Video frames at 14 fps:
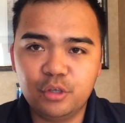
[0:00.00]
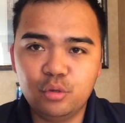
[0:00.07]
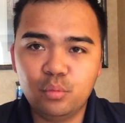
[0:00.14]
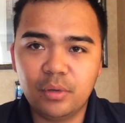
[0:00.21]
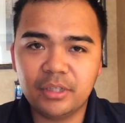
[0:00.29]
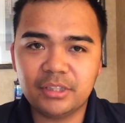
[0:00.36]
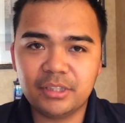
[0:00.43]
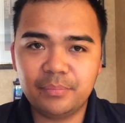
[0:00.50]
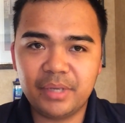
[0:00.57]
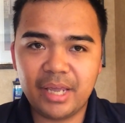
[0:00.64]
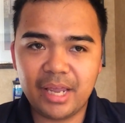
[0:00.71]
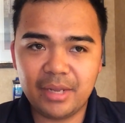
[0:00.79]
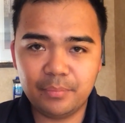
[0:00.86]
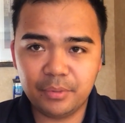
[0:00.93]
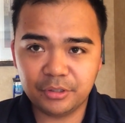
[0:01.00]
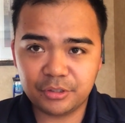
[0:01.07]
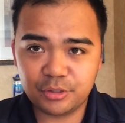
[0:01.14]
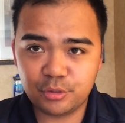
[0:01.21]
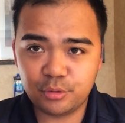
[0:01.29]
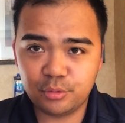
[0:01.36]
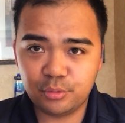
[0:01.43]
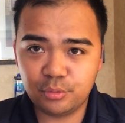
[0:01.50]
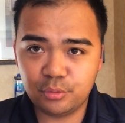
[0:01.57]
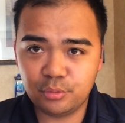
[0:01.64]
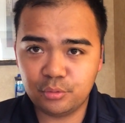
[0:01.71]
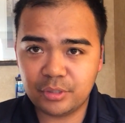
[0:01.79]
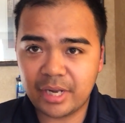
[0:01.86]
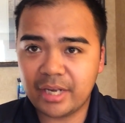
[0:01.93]
You want to be able
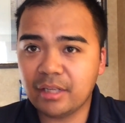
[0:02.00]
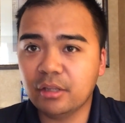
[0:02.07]
to take